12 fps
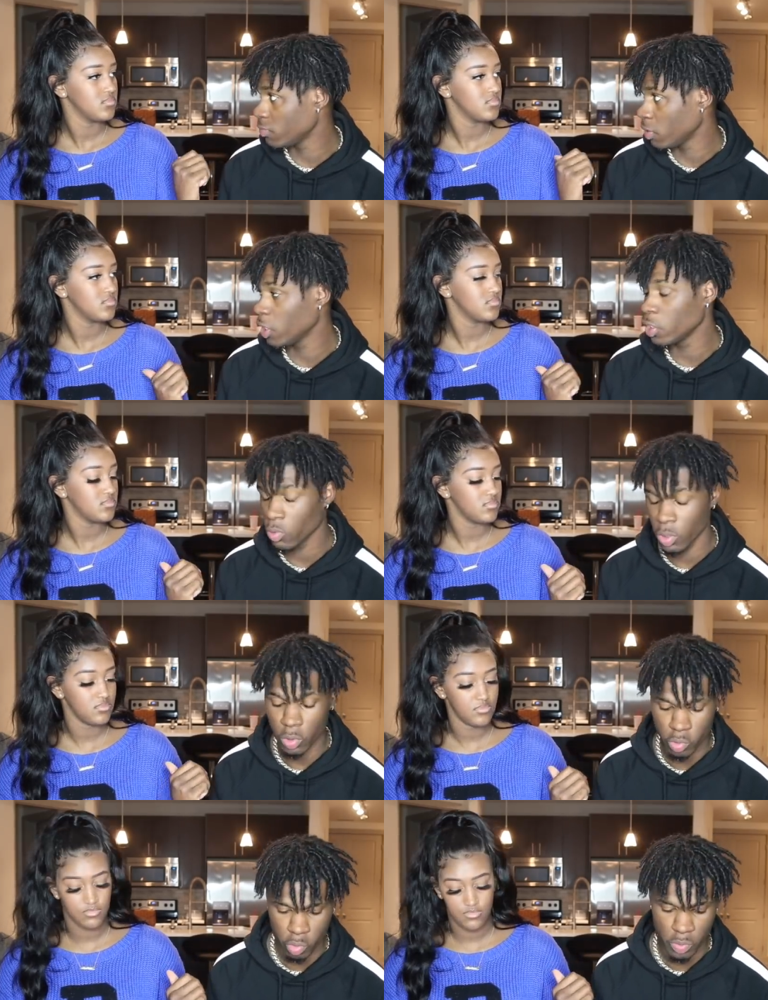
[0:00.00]
Speaker 1: me and you
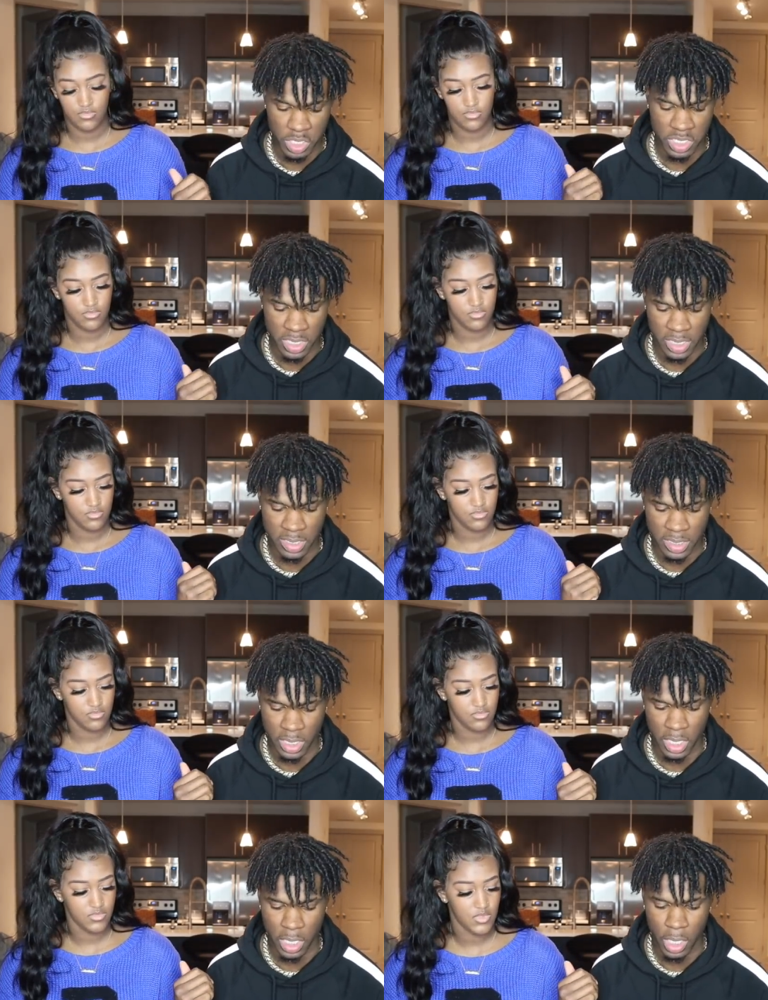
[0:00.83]
in a group message and
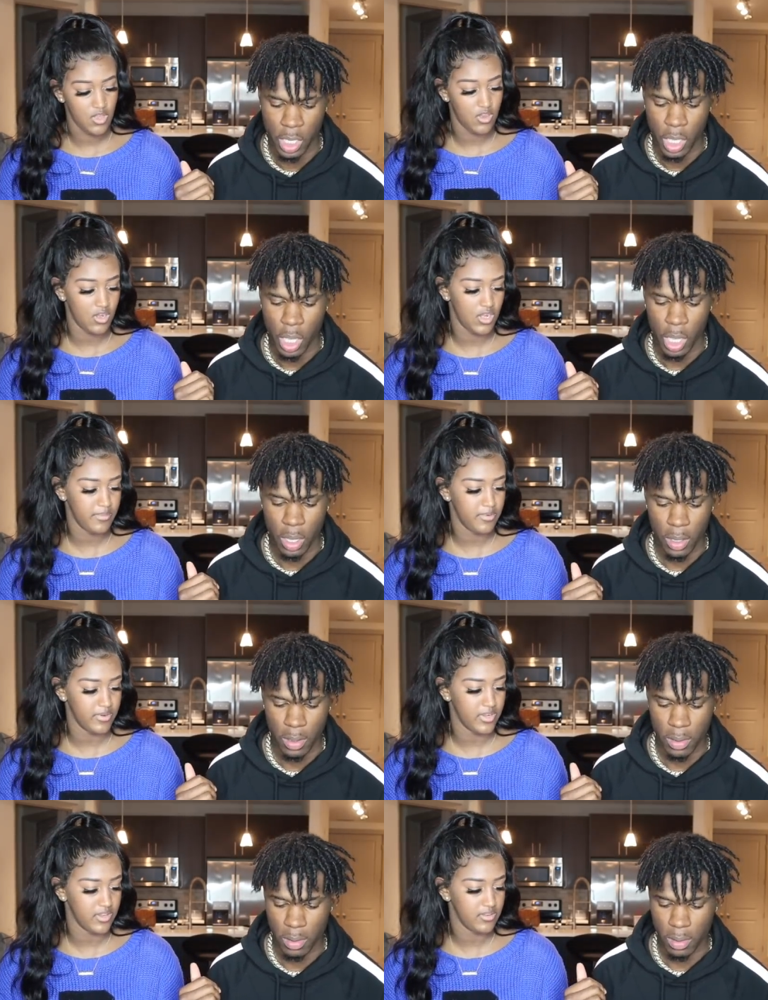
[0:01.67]
said,
Speaker 2: "Hold on, let me
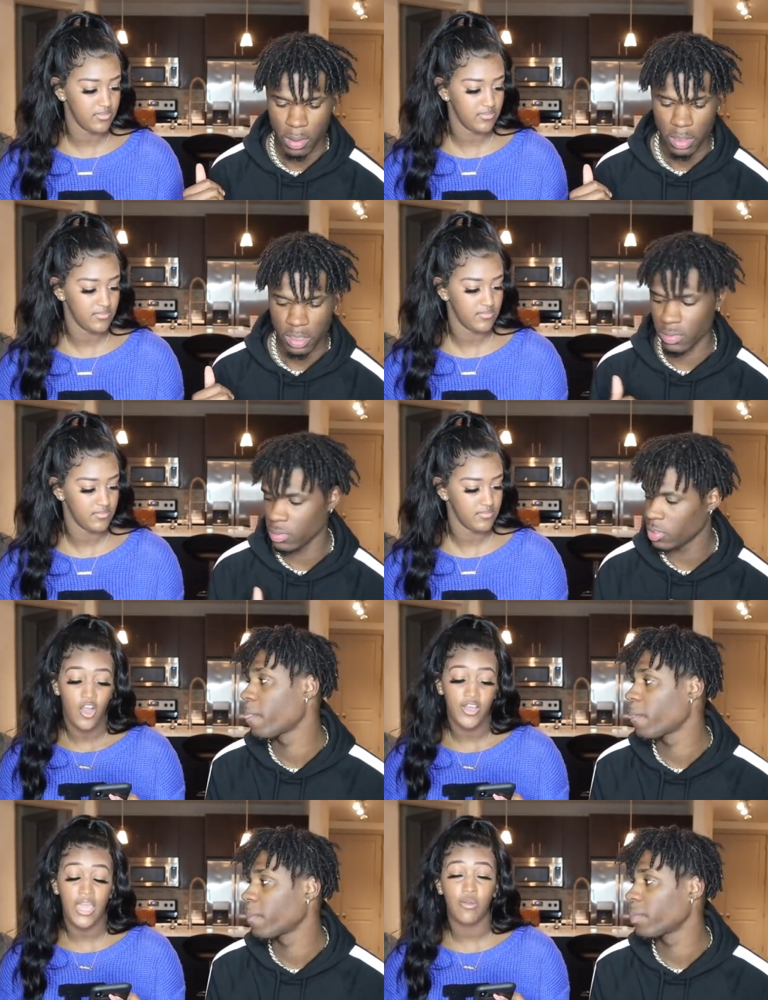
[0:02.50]
read it."
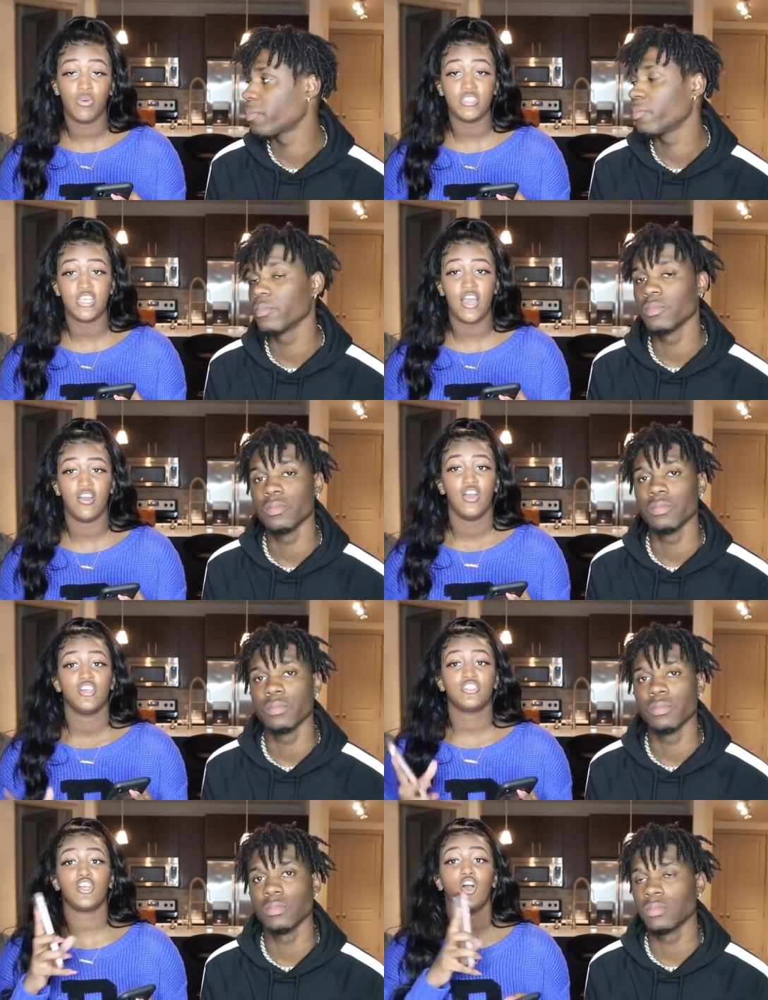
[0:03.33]
Okay, what
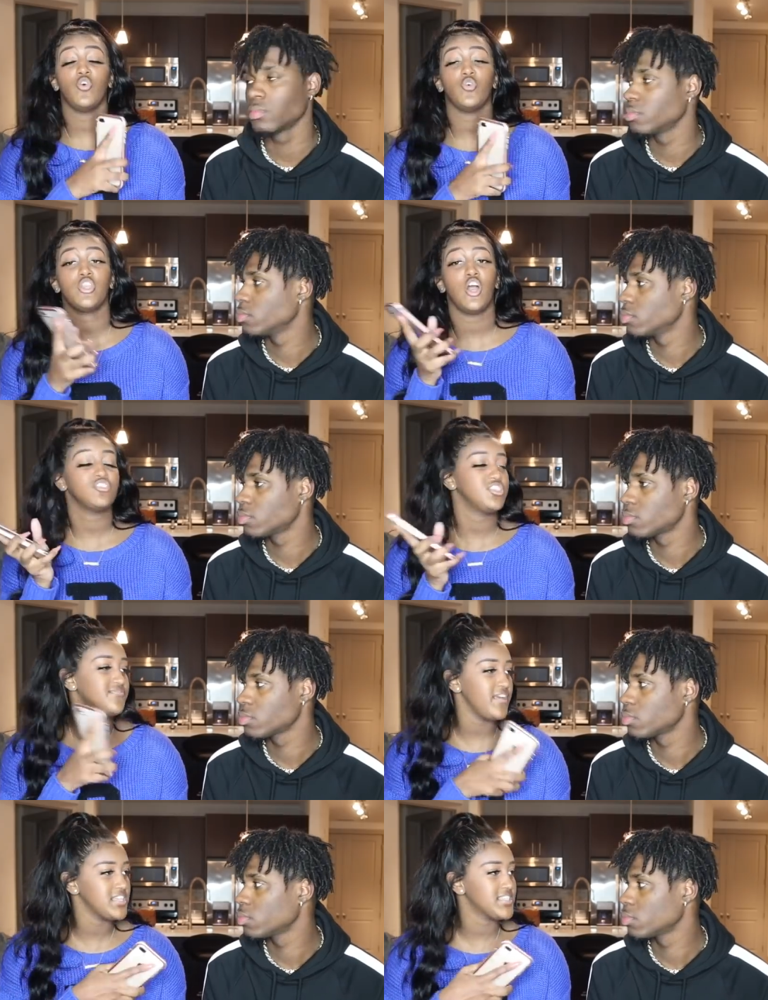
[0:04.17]
y'all? So no,
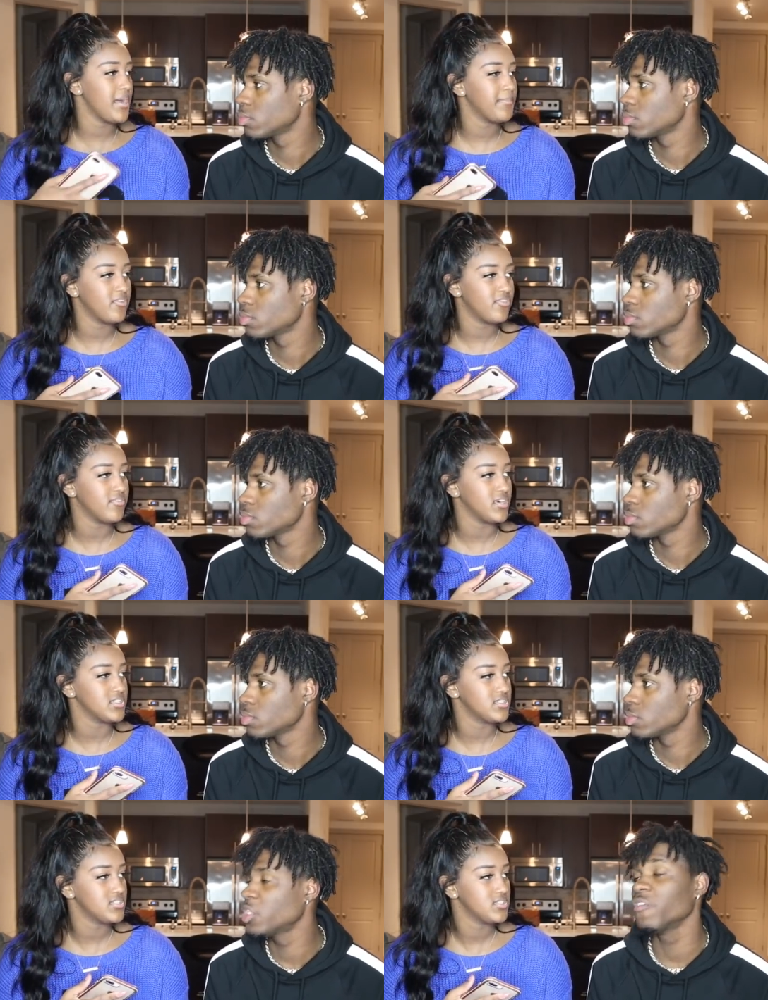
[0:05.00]
she Facetime both of
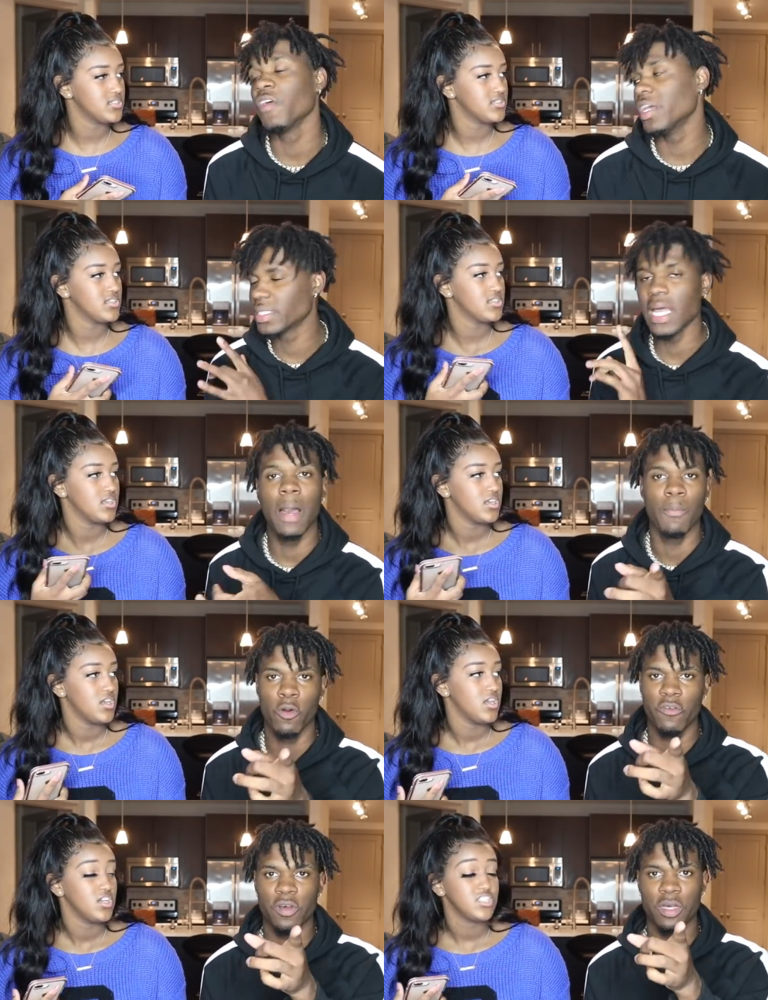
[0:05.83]
us.
Speaker 1: She Facetime
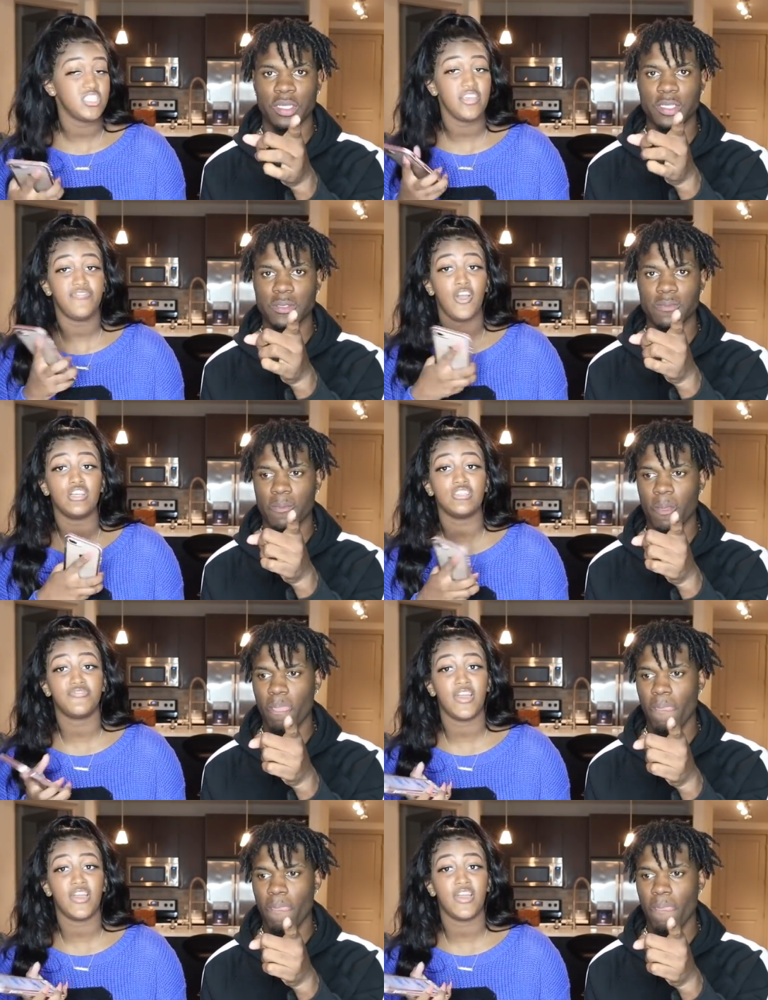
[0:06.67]
both of us. She
Speaker 2: supposed